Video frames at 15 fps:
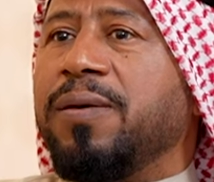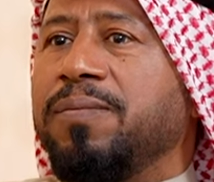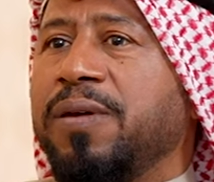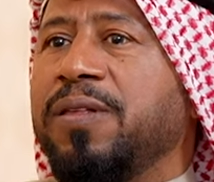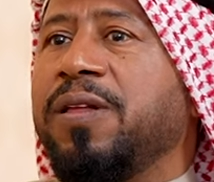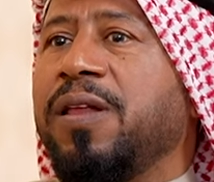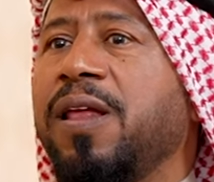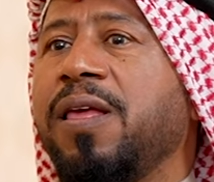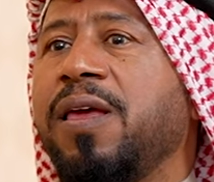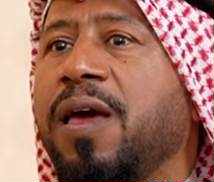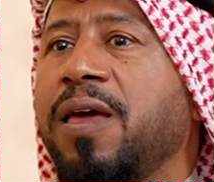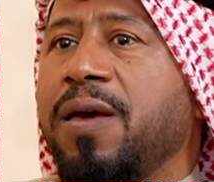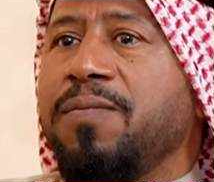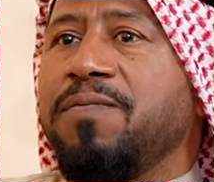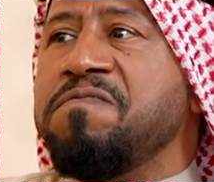But really, I
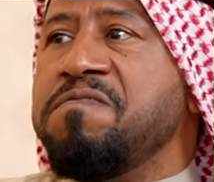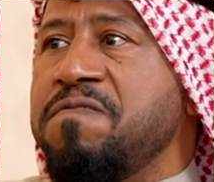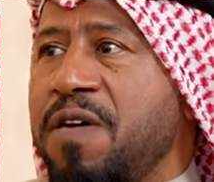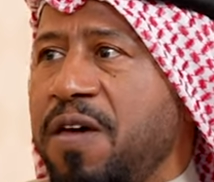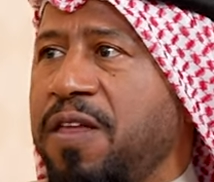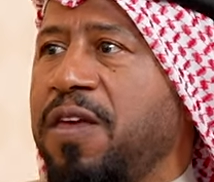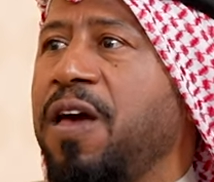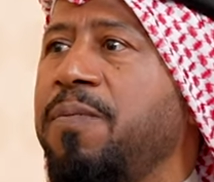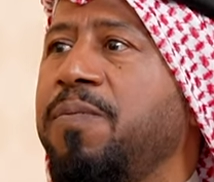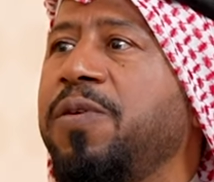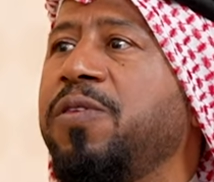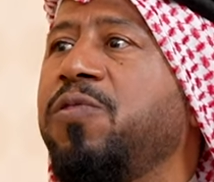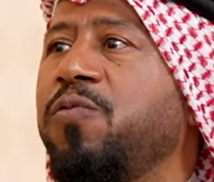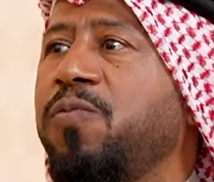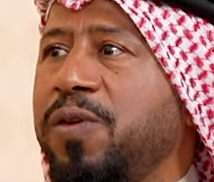am very happy
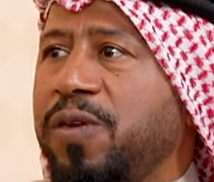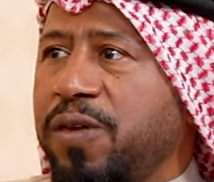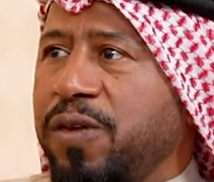to be